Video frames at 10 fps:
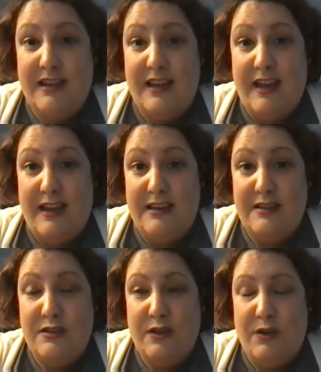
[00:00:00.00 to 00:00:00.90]
And
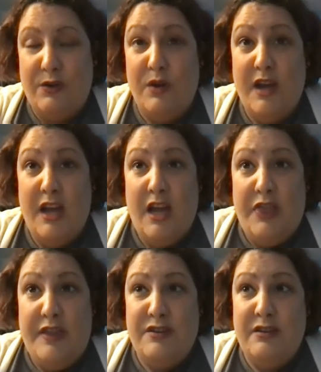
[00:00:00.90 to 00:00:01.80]
so
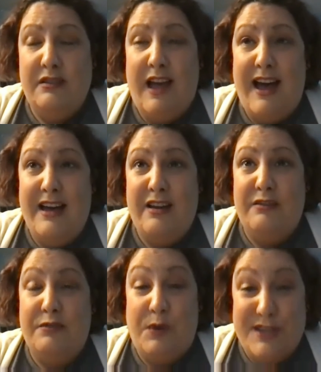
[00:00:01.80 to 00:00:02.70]
there's a lot
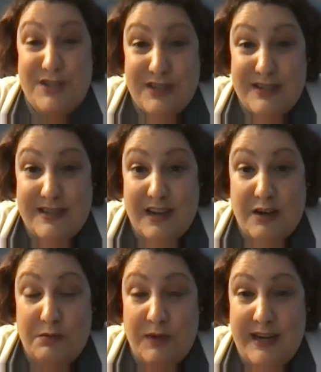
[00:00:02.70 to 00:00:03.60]
of questions that
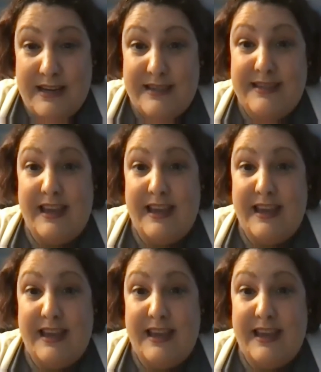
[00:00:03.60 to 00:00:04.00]
are raised.